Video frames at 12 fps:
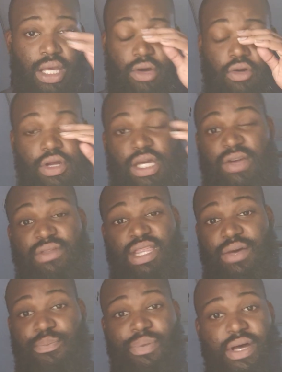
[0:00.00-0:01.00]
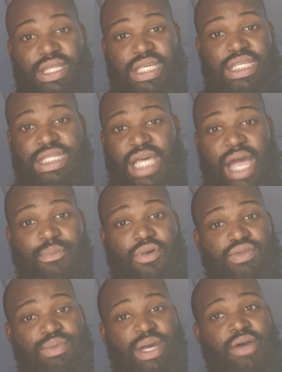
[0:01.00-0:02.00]
or even the
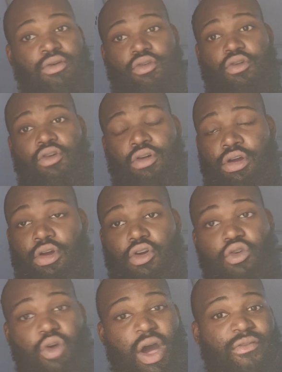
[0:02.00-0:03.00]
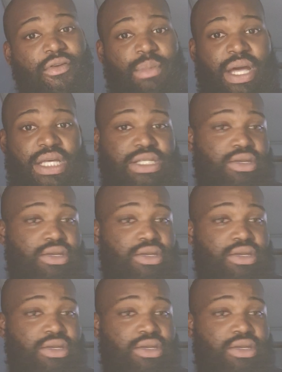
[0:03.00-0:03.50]
disciples, man, or whoever, man.